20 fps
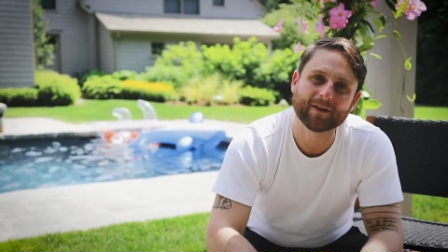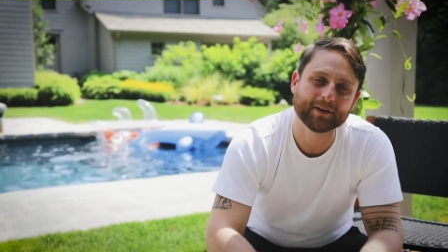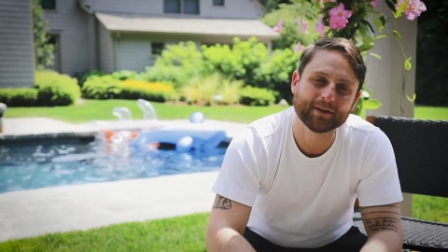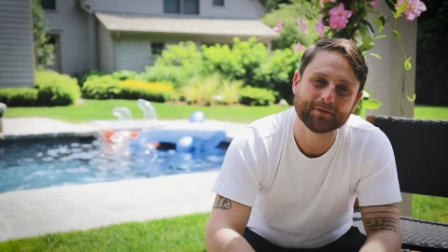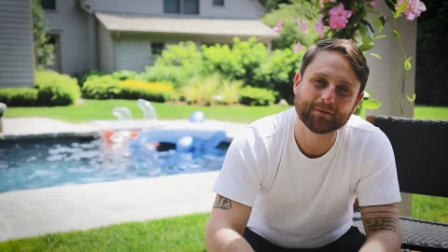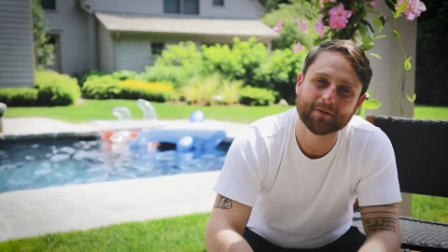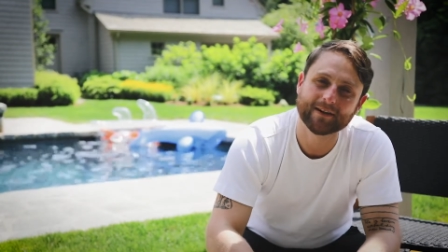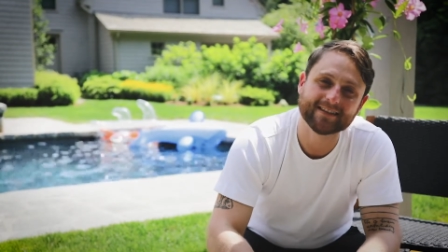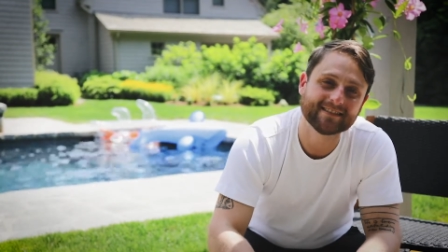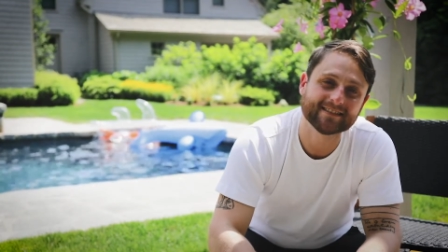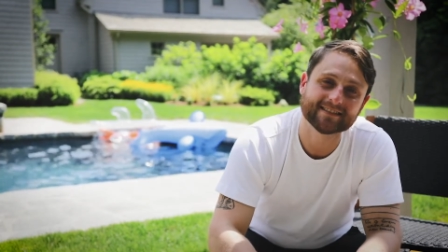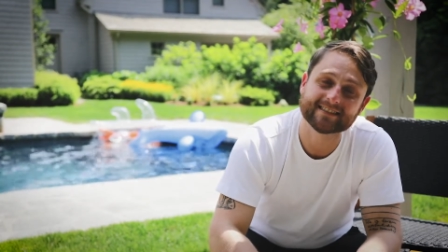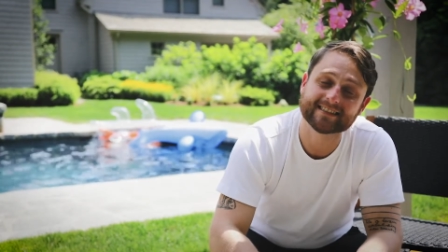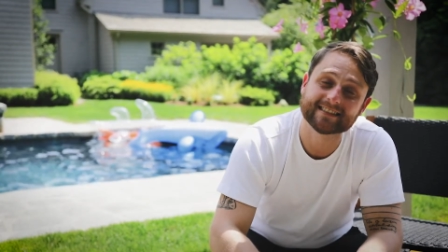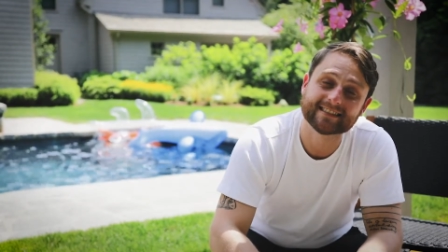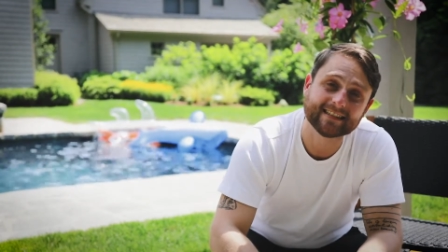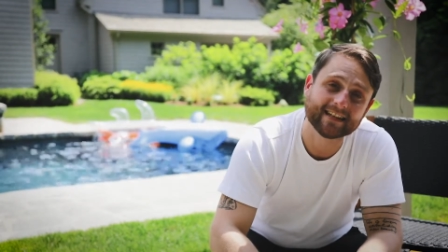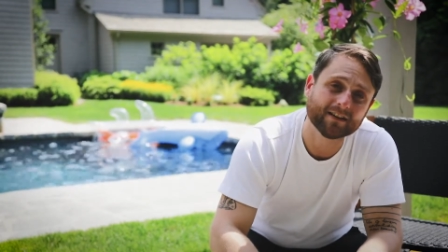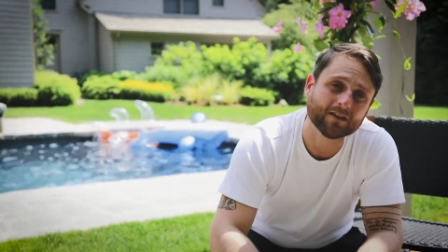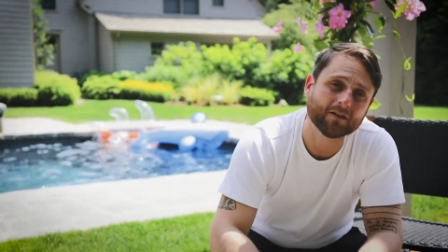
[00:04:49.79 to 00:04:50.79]
early 20s, you're
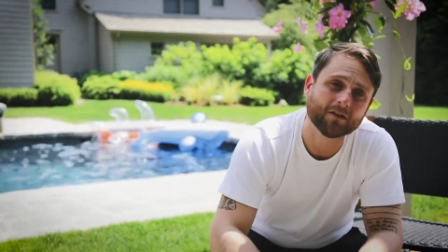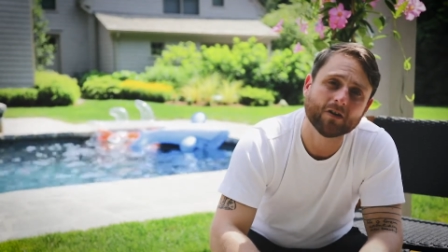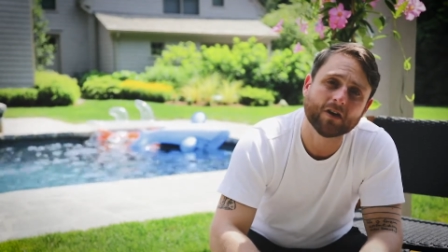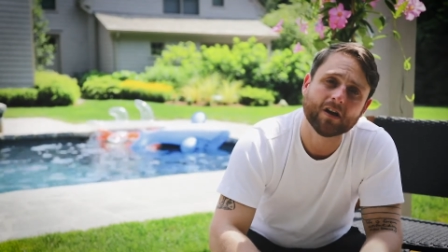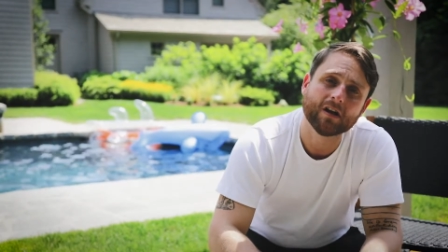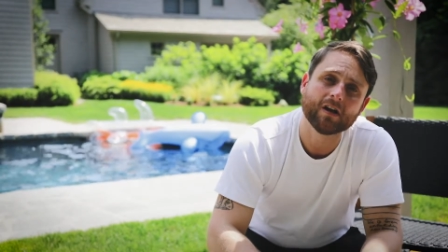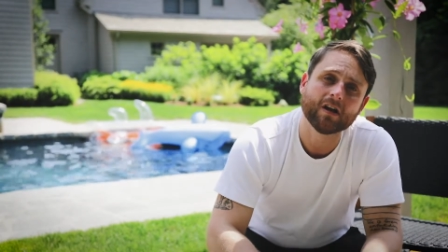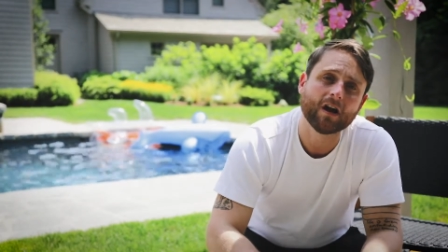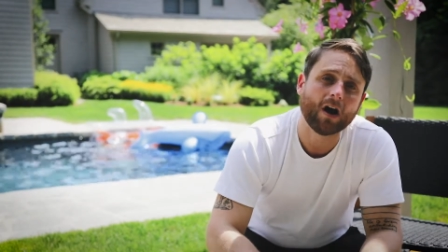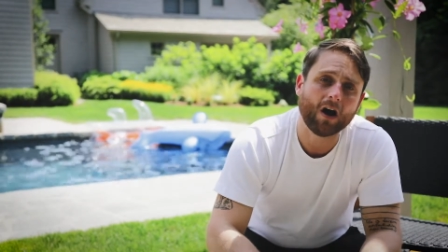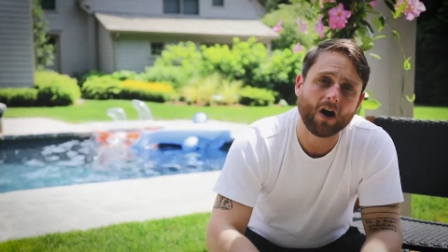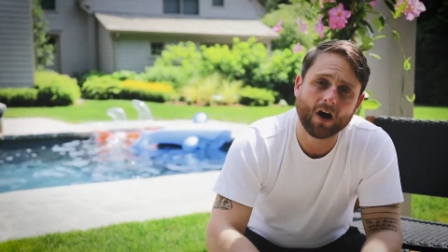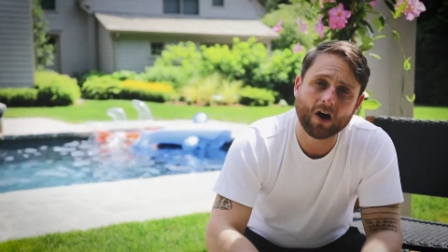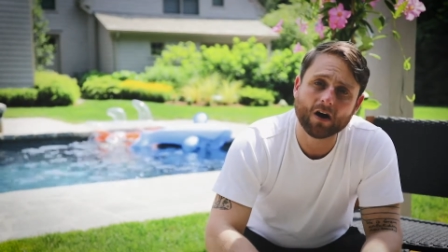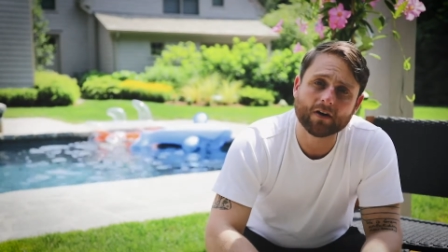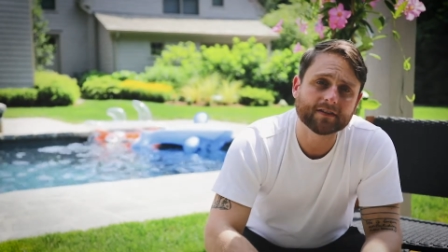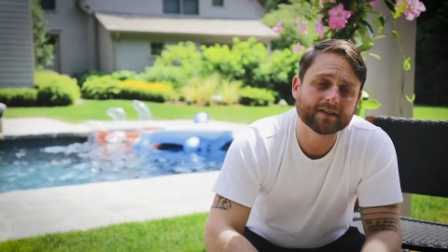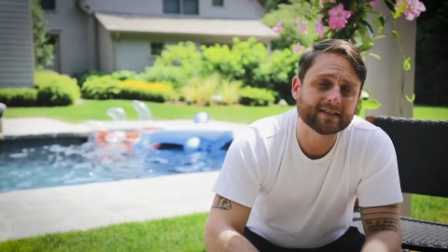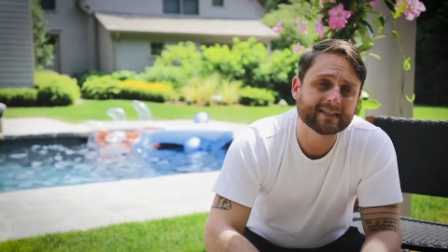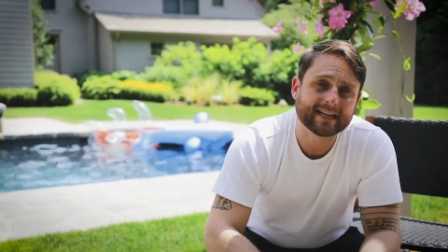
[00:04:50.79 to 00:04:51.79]
still
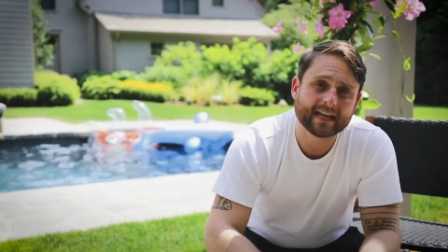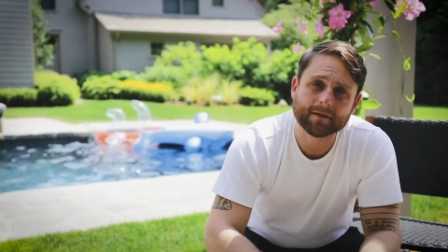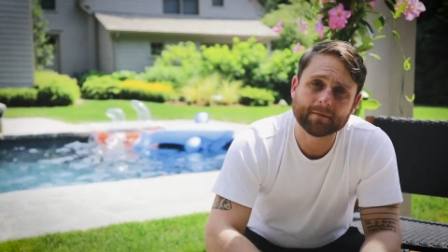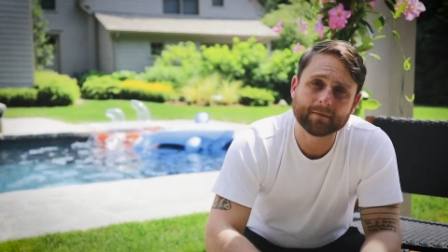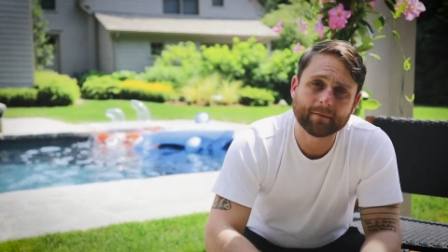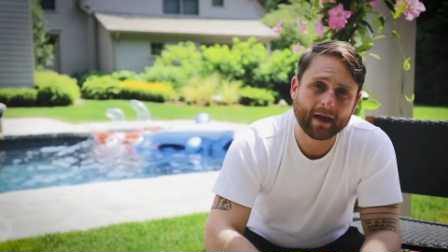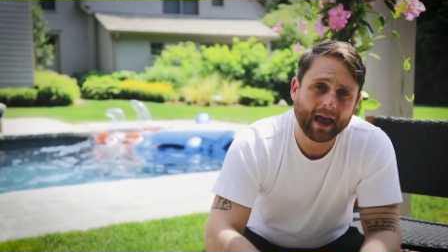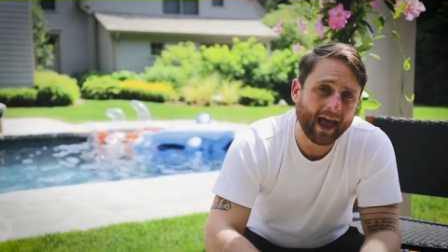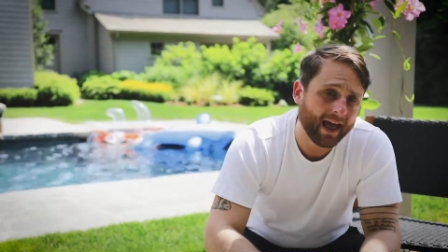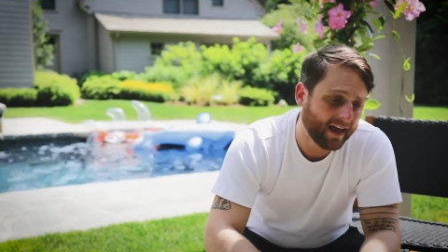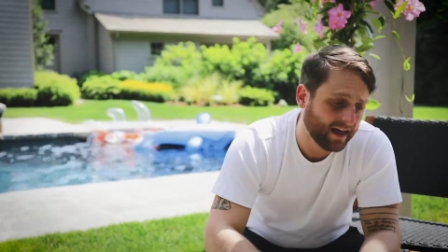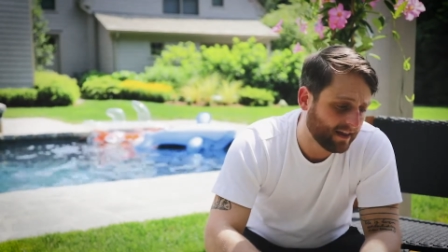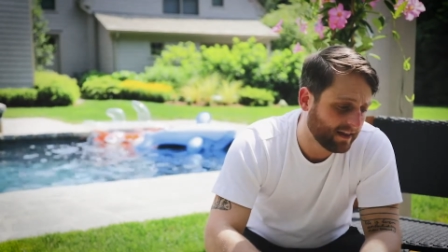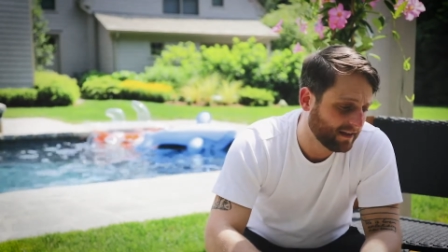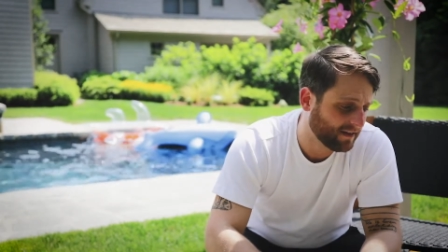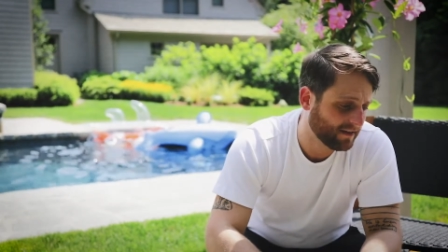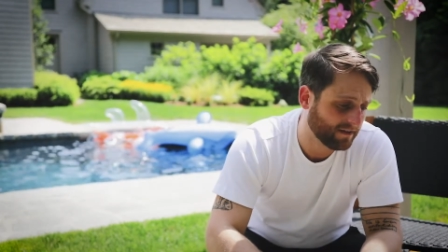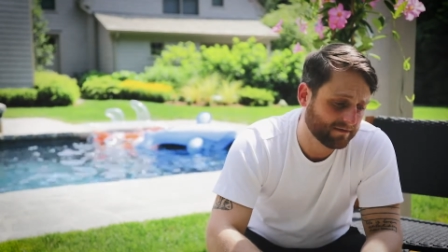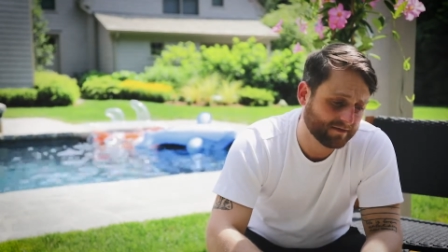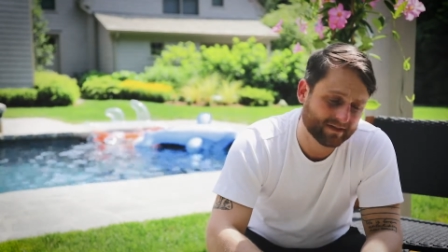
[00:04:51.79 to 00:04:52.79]
on the same
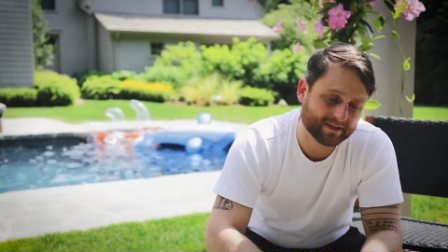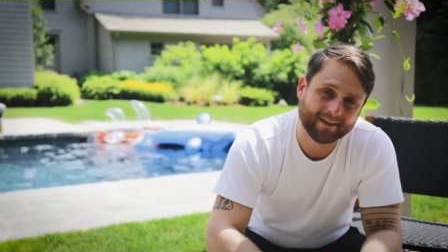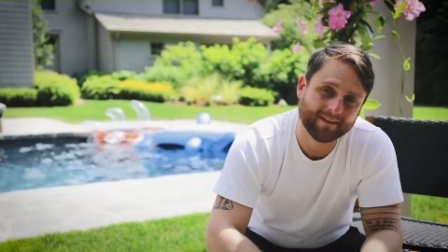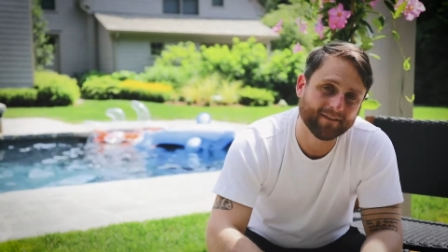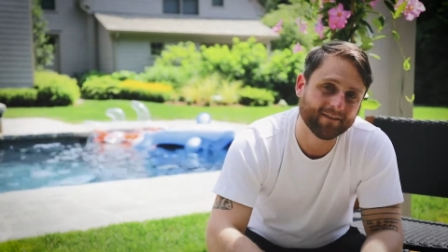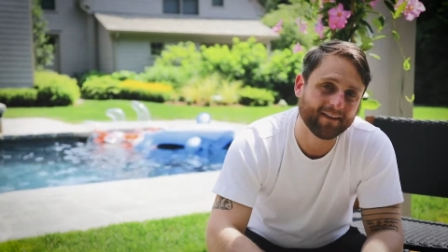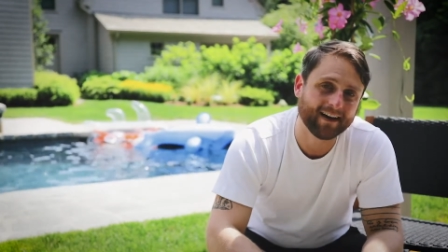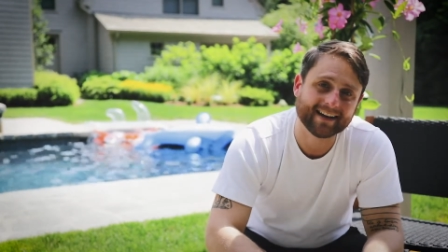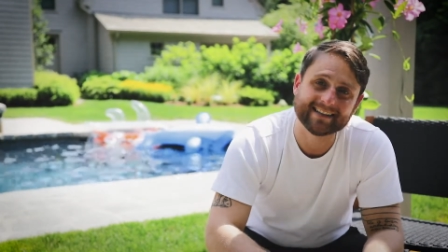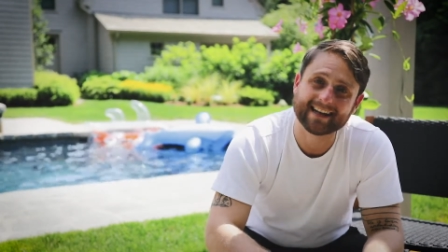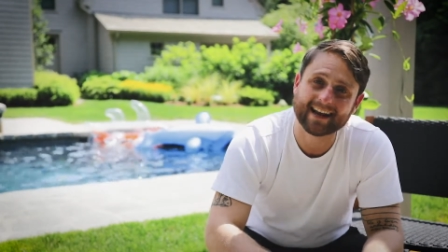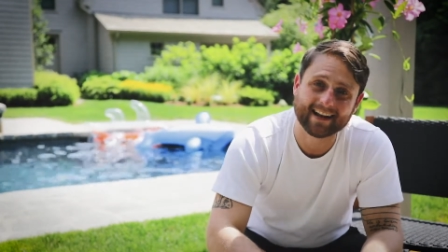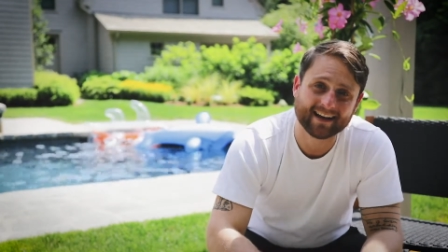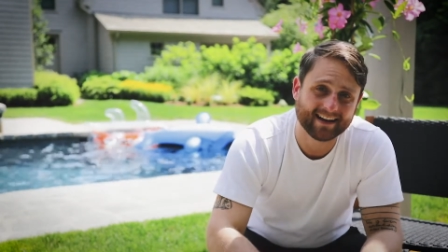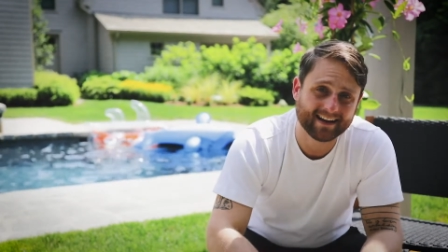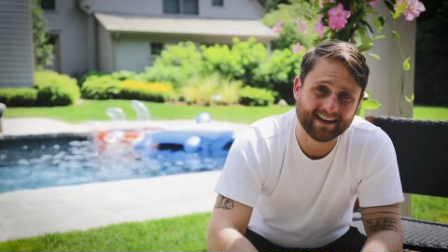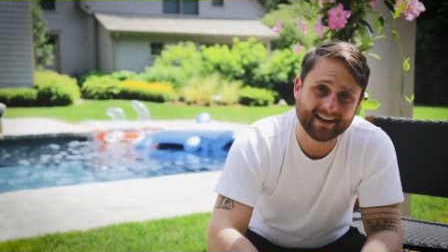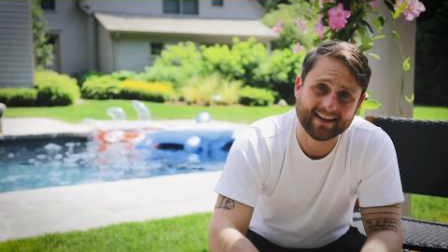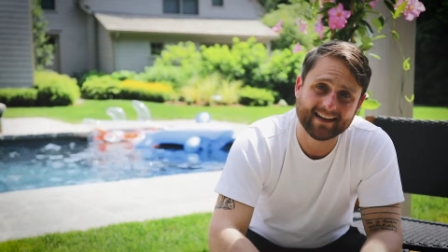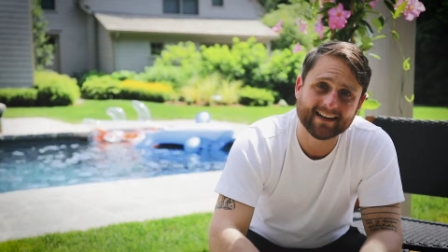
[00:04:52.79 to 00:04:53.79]
path of
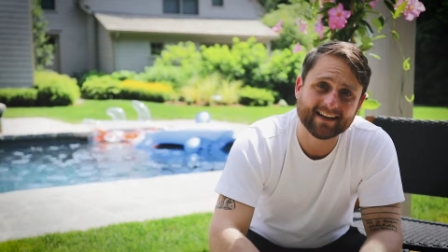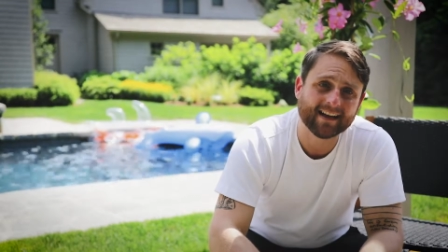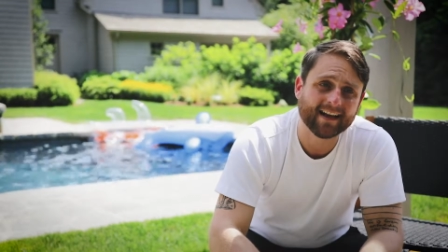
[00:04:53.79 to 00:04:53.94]
self-identity